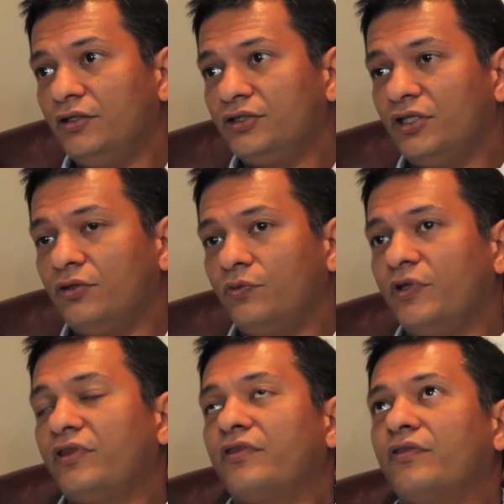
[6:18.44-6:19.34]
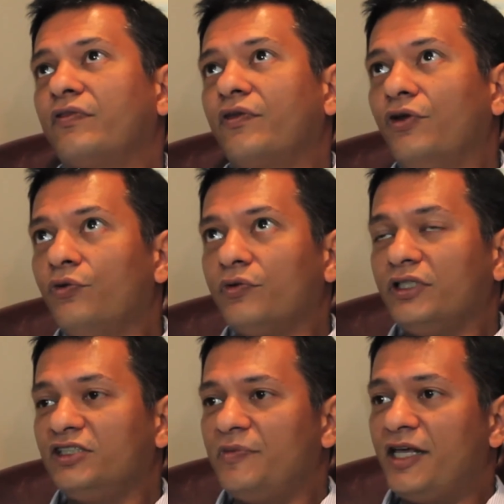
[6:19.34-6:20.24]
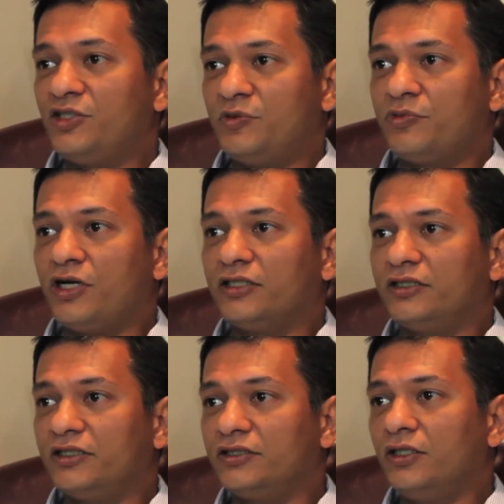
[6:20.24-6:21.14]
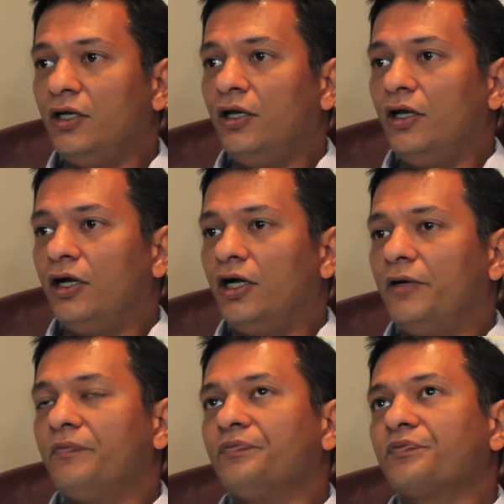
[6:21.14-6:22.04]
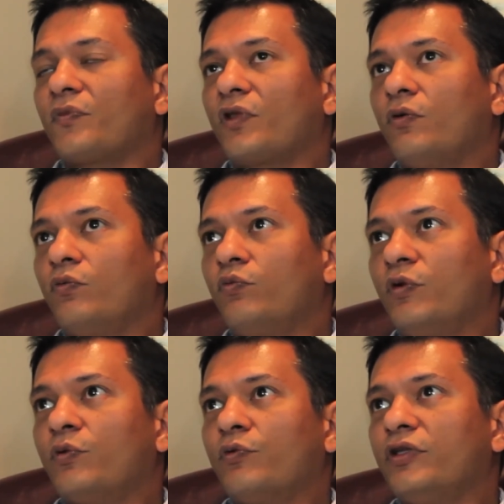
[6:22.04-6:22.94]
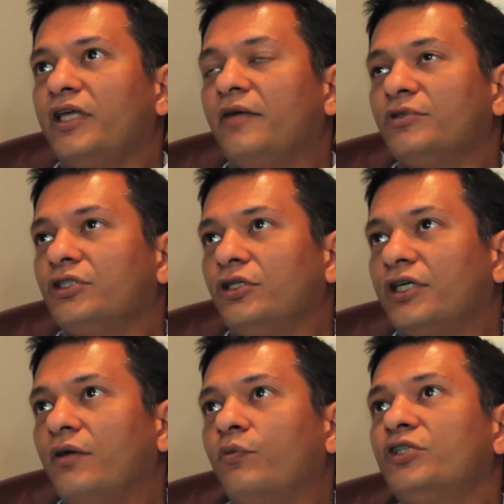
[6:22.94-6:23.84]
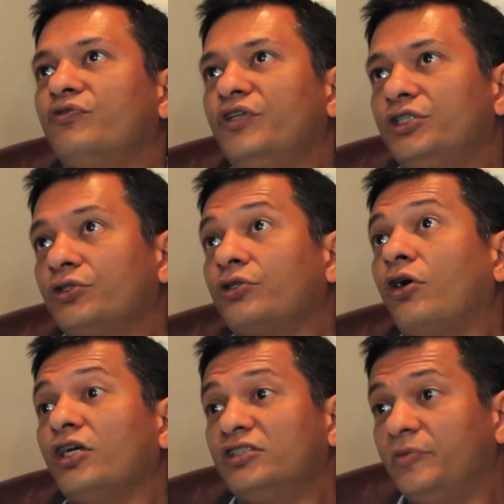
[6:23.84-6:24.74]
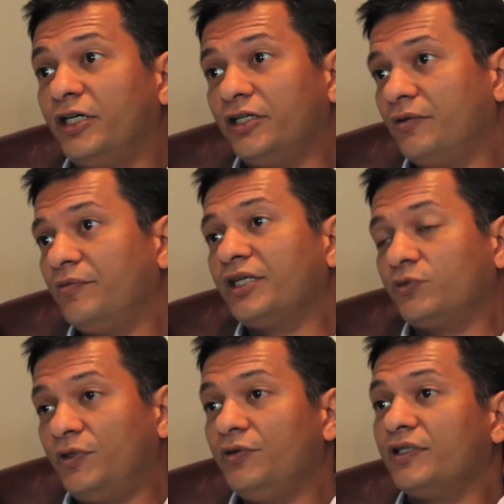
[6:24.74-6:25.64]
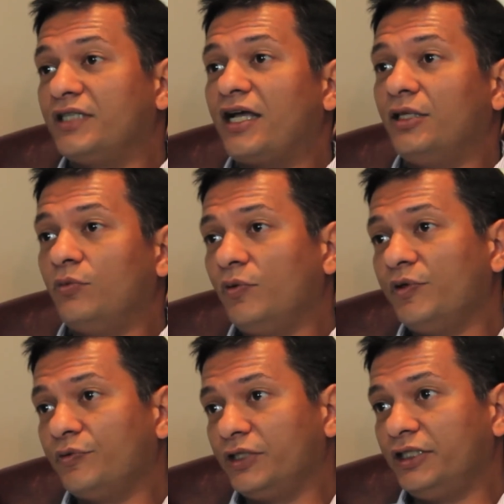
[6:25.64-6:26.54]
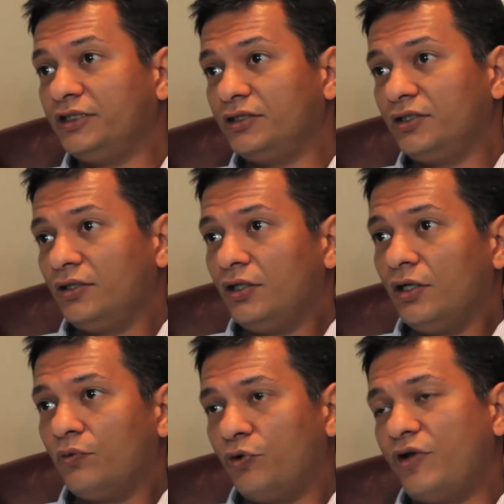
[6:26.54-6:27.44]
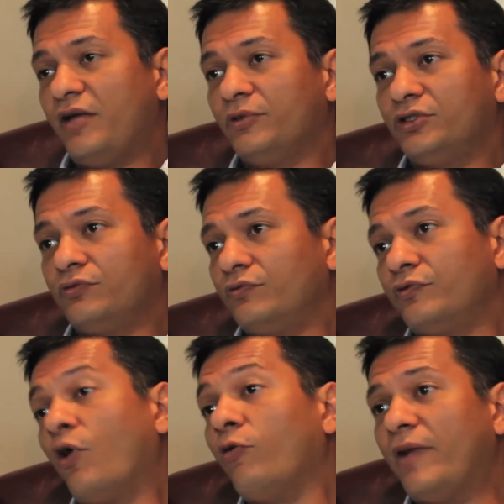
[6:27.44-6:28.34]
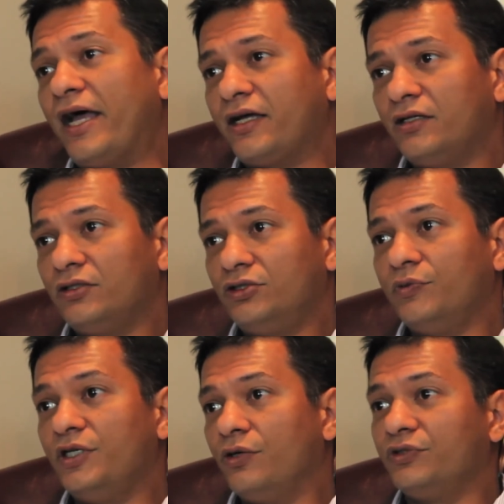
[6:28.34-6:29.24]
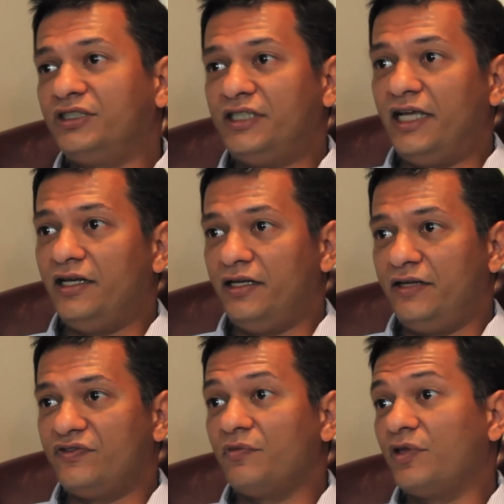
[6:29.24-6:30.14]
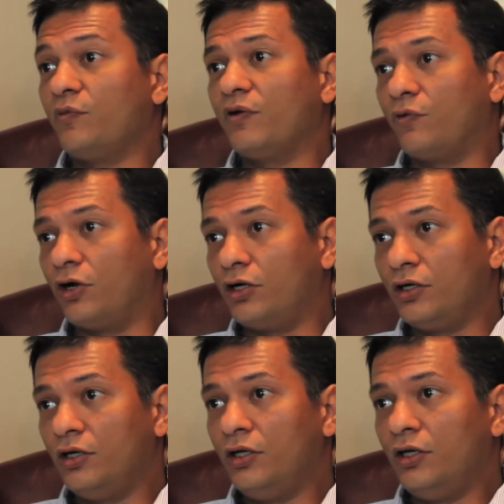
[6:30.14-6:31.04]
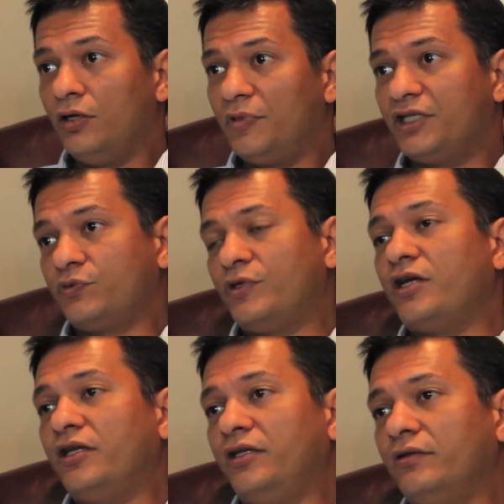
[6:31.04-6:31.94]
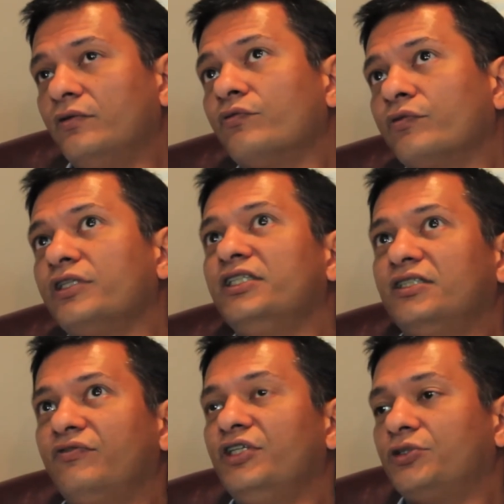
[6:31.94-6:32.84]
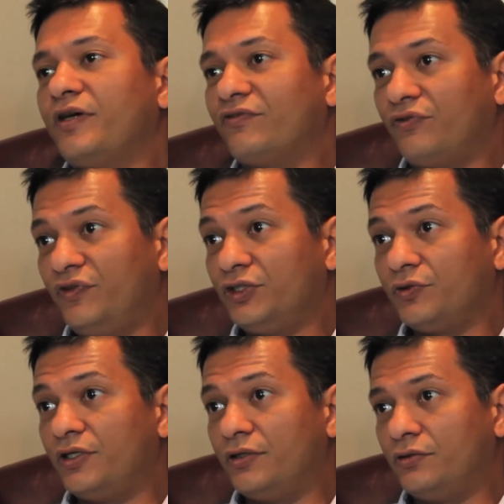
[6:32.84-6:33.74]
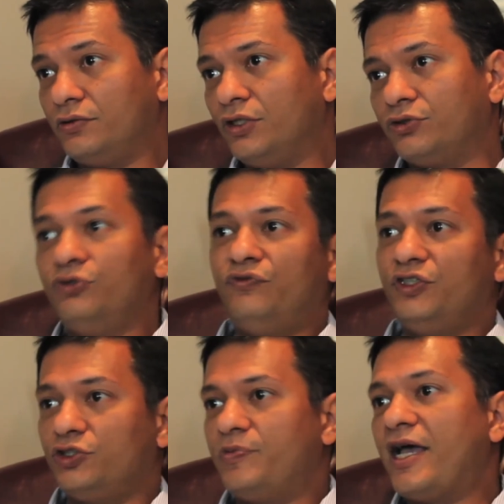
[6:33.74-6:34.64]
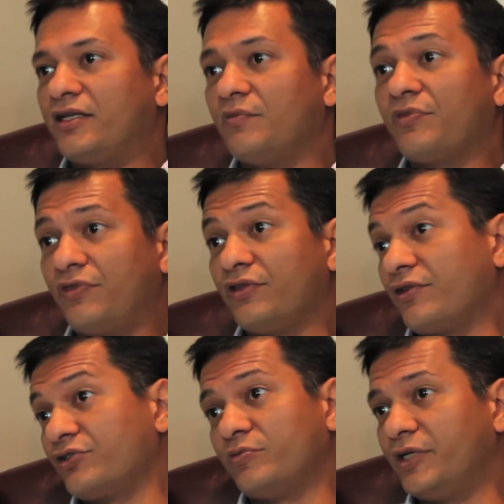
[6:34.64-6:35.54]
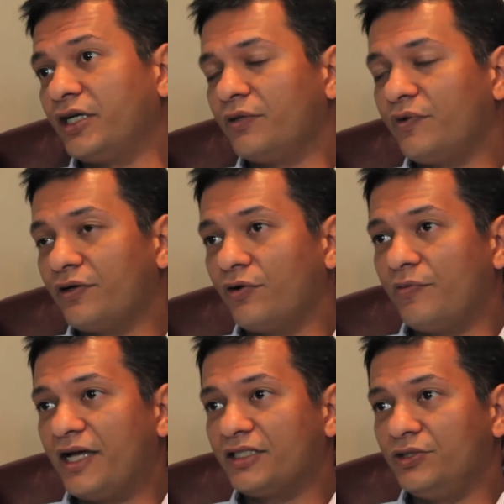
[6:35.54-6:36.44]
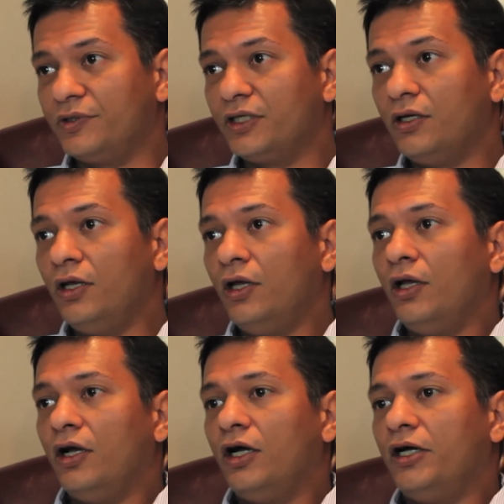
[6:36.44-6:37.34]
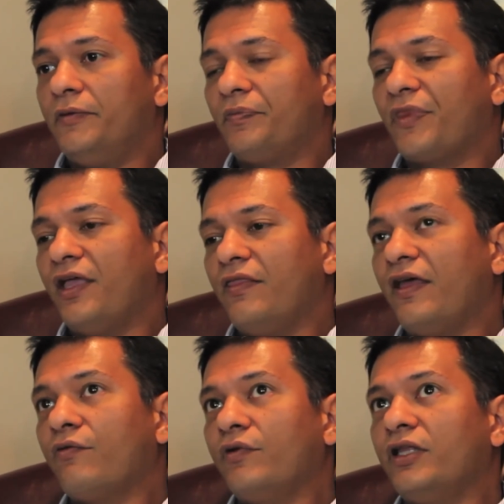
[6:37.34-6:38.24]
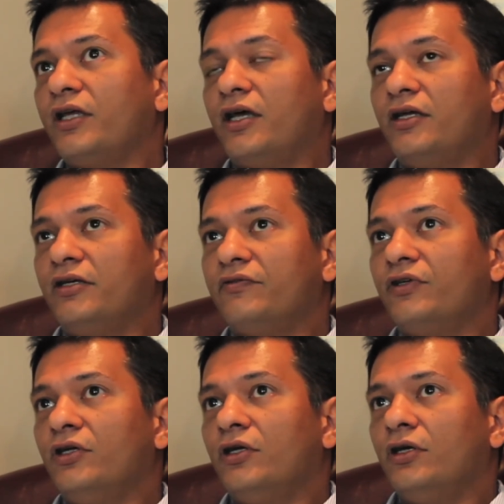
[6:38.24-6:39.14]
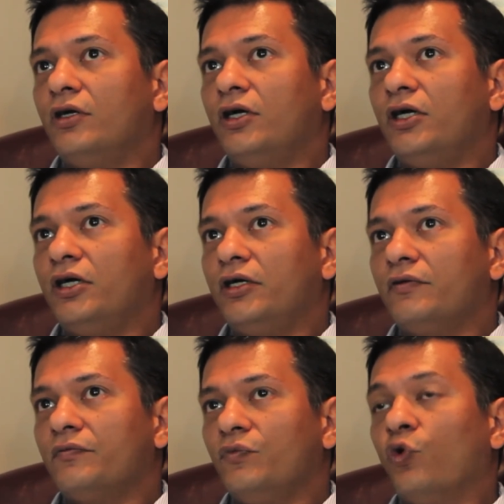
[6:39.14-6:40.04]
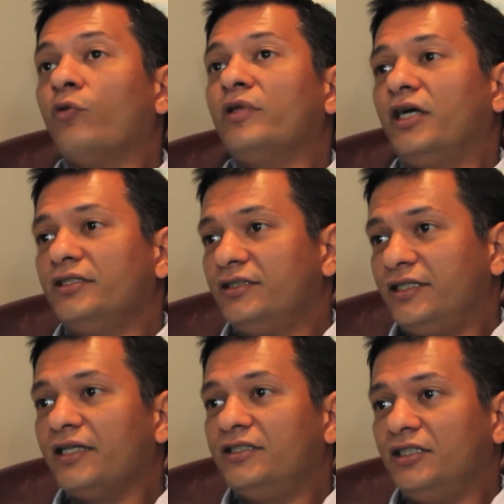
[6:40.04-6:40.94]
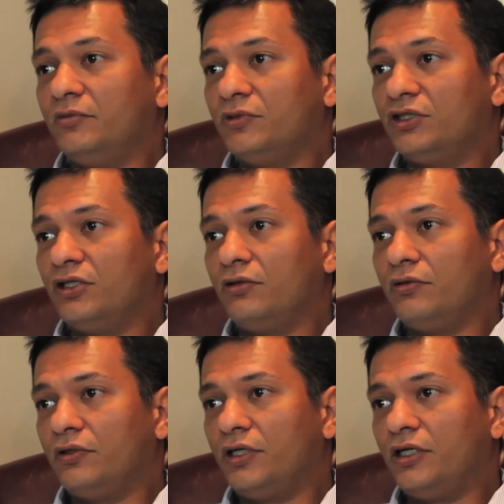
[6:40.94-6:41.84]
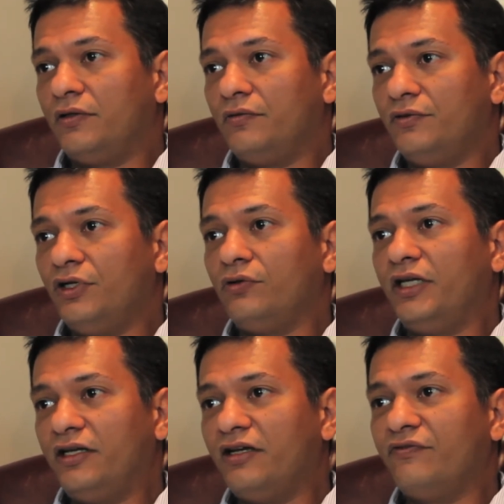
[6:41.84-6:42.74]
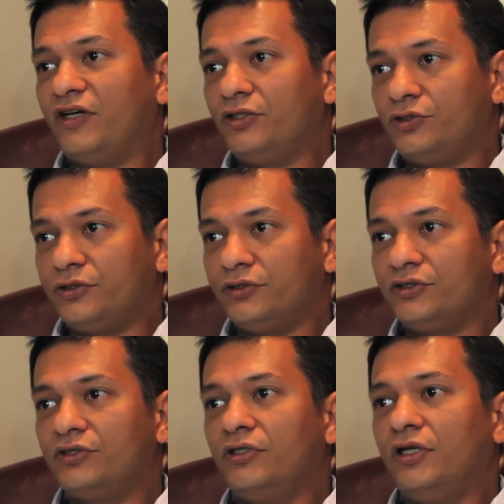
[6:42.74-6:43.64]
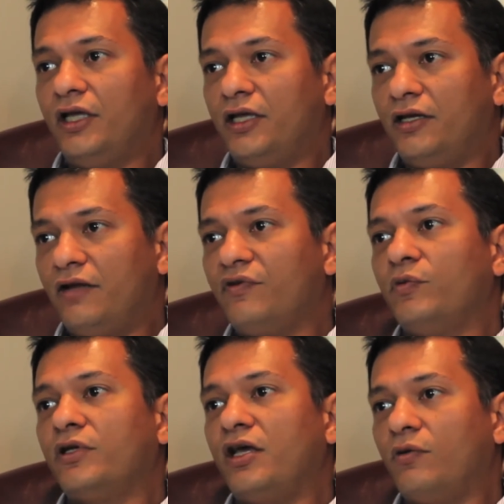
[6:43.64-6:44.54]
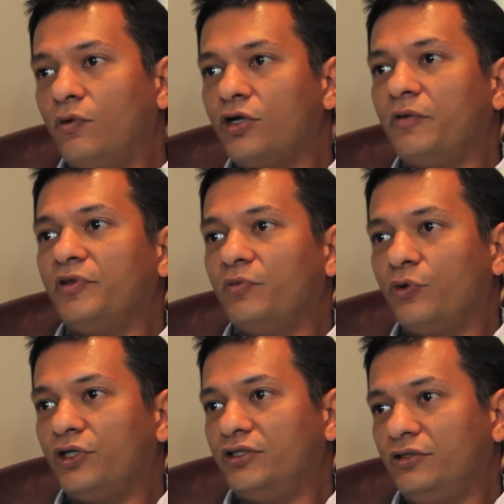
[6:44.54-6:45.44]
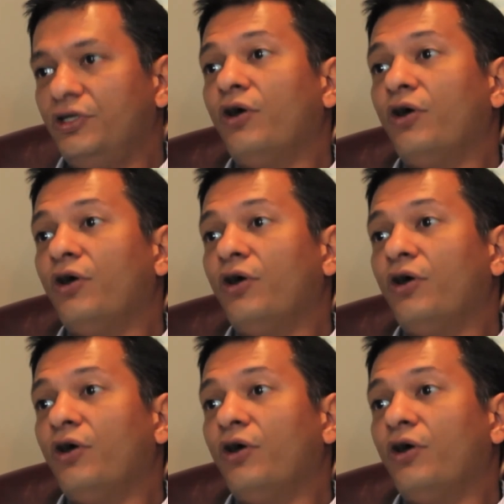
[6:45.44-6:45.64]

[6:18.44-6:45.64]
So with the new release management process, we were really able to look at which feature caused the bug, because we knew exactly what we released. We were able to roll back to a known state if something went wrong, because we're not releasing feature after feature and 2 features back there's a bug and we're going back to it. And that really kind of normalized the tech team. So no late night fire drills, and everyone kind of woke up in the morning to